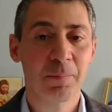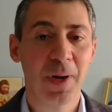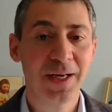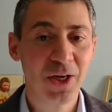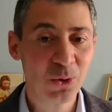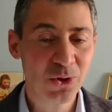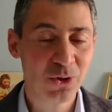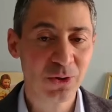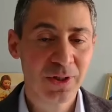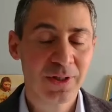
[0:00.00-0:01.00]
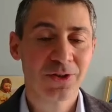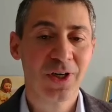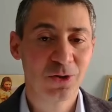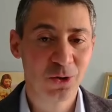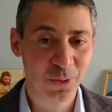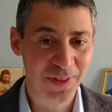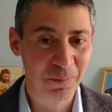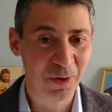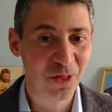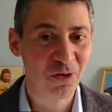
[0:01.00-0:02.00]
but I also try to do it in
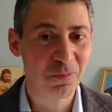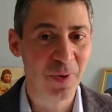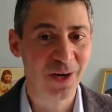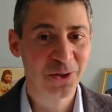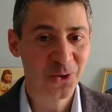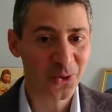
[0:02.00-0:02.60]
the month of March.